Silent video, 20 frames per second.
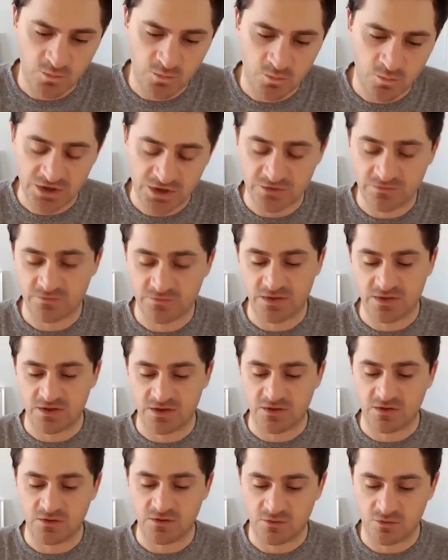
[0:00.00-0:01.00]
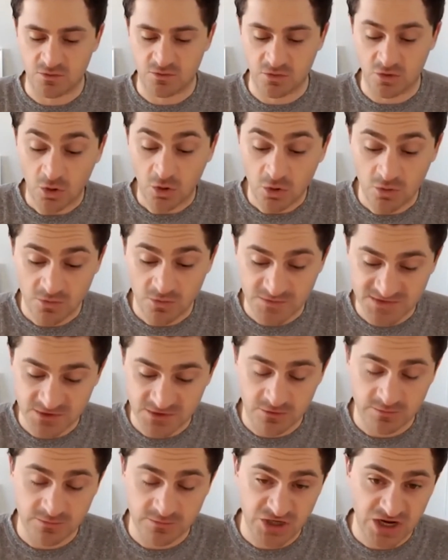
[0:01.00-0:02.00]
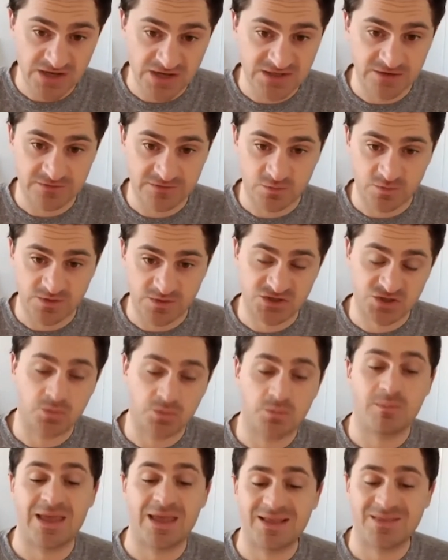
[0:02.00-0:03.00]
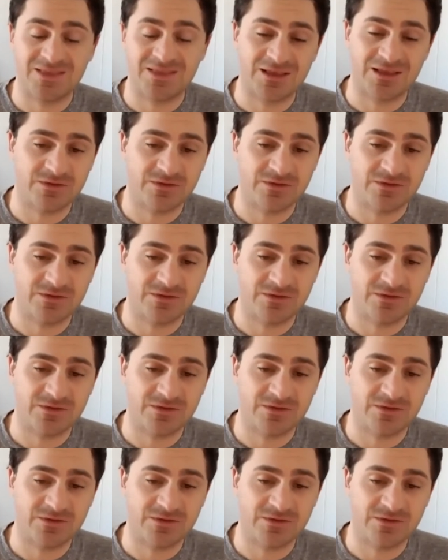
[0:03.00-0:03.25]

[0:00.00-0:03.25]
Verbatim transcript: One of the goals or objectives was to make the